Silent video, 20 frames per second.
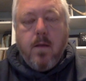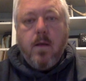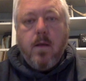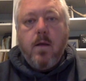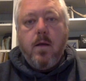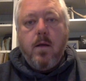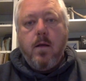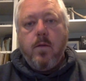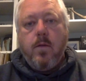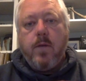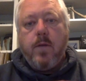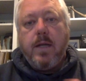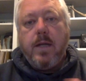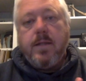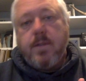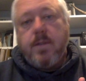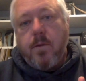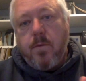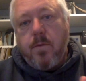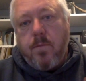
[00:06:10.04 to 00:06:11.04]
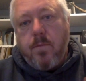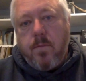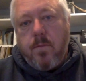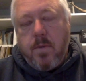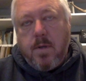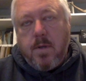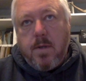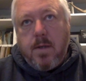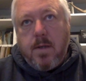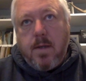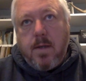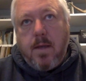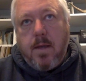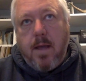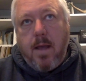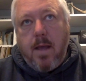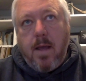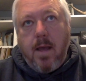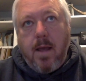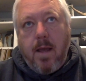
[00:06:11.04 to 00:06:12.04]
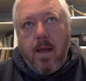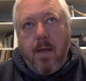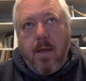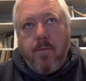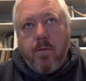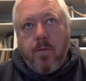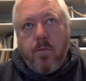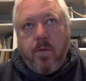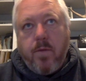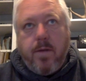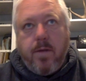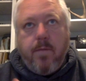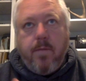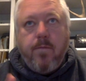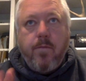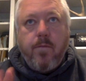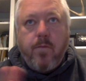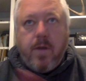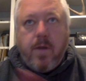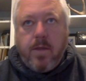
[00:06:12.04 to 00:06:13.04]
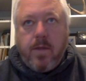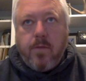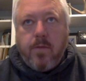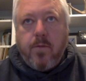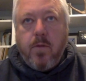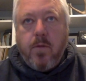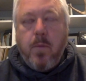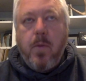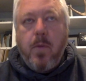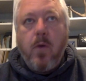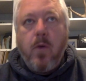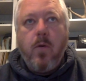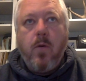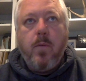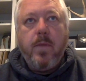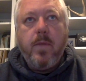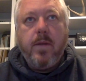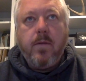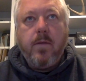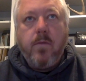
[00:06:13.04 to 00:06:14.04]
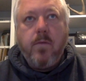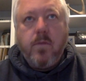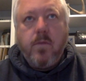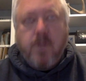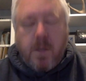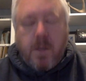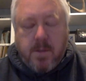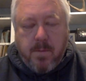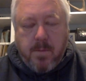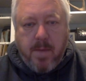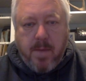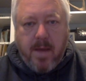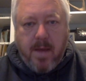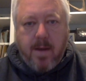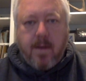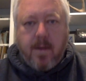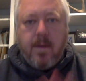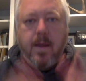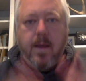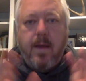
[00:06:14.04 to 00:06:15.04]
All right, so after we've read through the poem and talked about it,